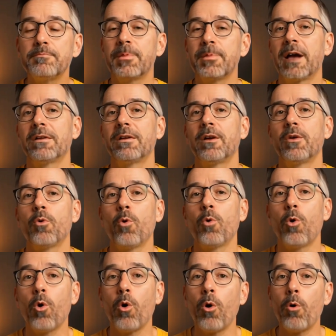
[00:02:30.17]
friend who
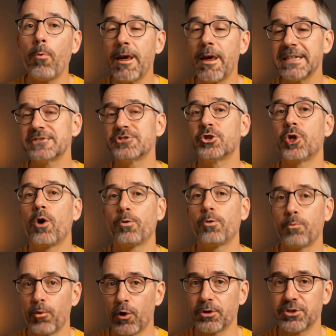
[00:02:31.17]
always
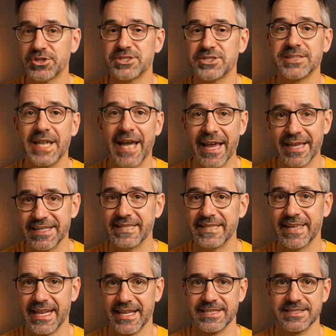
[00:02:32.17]
knows what to say in
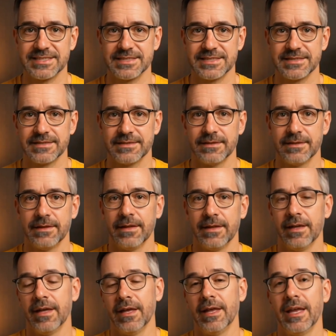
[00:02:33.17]
texts?
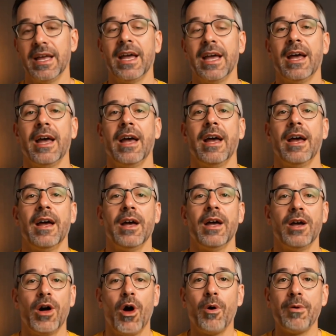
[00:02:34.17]
Yeah,
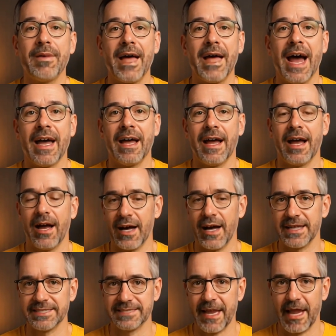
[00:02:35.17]

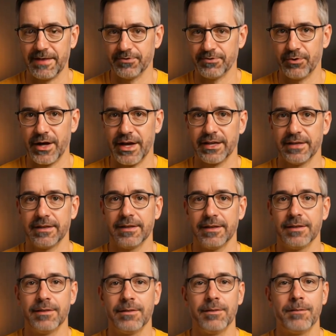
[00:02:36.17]
Copy.ai's that friend.
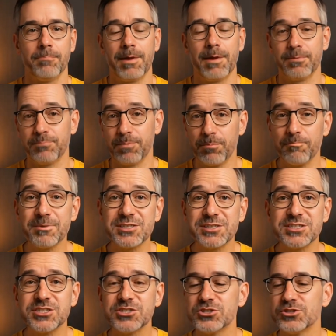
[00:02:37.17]
But for
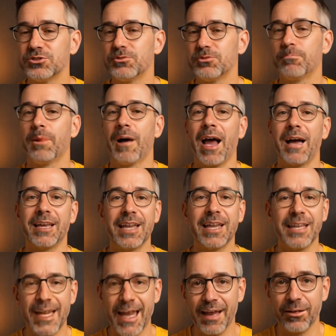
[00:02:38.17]
business,
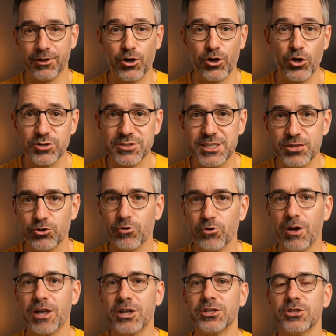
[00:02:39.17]
marketing, and content
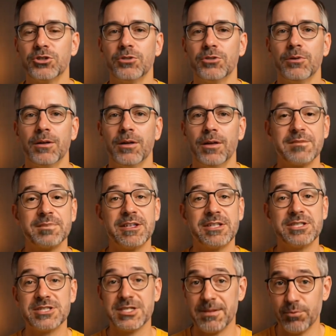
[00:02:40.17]
creation, give it
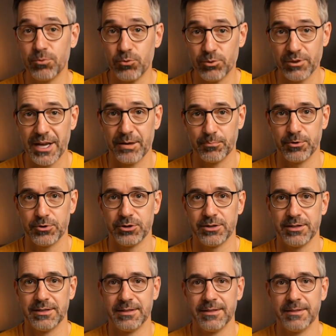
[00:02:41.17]
a simple
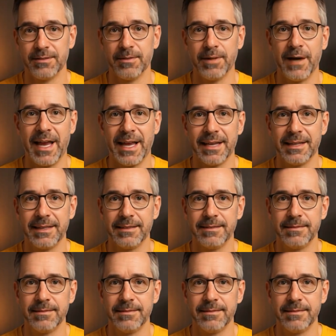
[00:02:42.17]
input, like